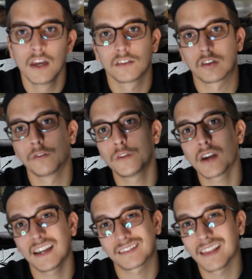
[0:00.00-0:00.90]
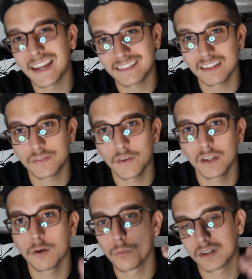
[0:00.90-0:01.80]
So if you guys like
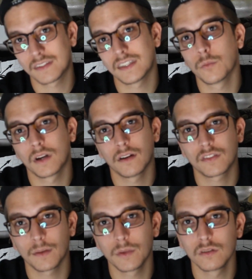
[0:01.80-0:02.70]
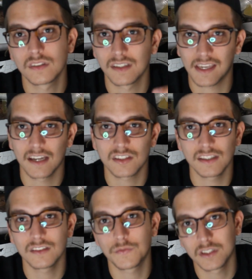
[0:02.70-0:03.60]
video, want to see what else I'm using to catch
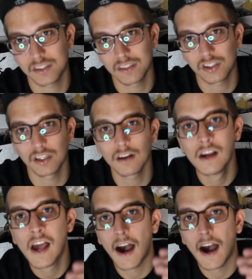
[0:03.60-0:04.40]
these fish this year,